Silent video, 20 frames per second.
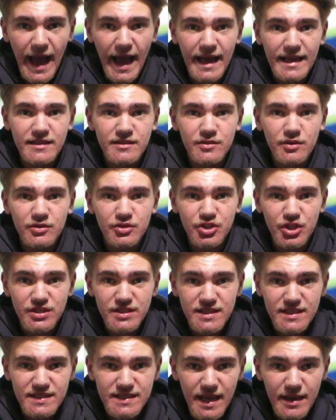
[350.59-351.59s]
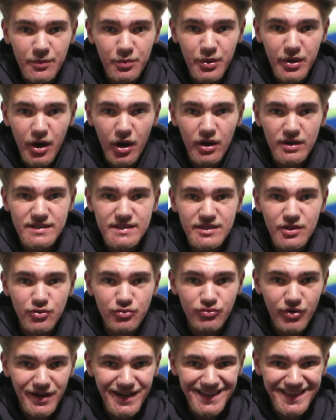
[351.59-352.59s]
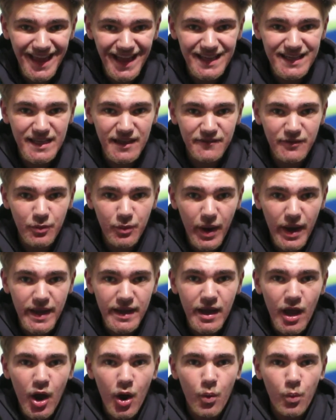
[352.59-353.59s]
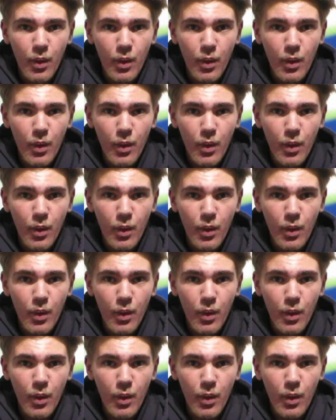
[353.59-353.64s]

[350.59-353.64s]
And just to say, we are still running that giveaway